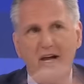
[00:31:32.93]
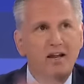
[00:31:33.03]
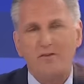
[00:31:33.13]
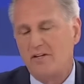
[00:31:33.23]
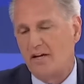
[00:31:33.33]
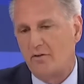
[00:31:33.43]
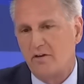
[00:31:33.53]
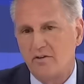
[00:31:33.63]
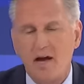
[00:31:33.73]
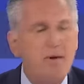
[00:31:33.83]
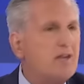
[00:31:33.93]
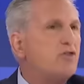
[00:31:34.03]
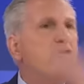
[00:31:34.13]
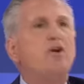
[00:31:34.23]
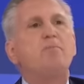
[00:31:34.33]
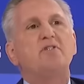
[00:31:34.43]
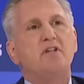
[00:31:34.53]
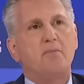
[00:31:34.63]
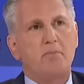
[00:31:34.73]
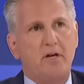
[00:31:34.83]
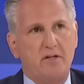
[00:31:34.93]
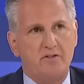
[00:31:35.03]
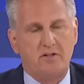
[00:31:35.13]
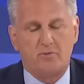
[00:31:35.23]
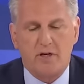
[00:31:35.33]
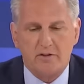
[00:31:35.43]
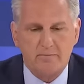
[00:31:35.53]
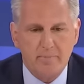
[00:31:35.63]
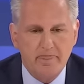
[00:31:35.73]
I love to take risks. I make 30% of my money in 6 weeks.